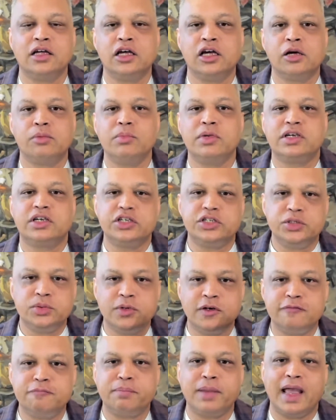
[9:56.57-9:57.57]
Because you
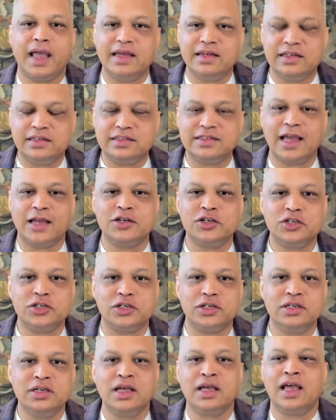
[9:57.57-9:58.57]
have paid
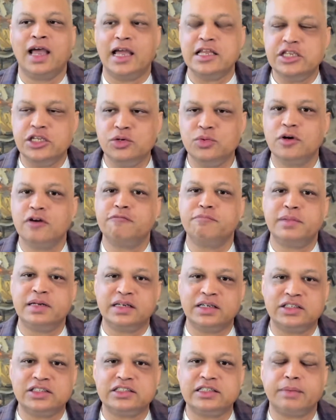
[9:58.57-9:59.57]
attention and you have been
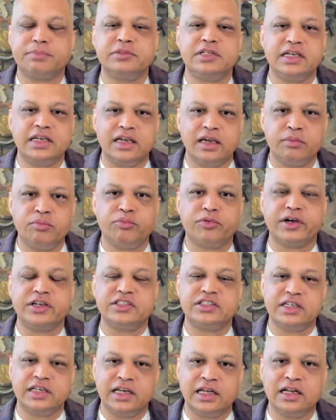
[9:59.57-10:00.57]
accepting,
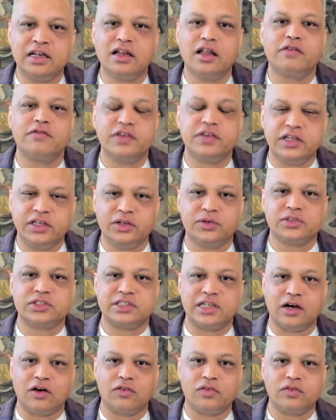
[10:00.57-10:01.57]
embracing, and loving
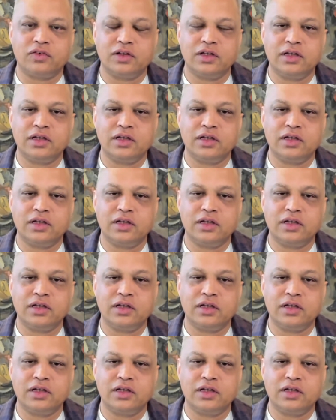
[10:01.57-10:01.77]
yourself.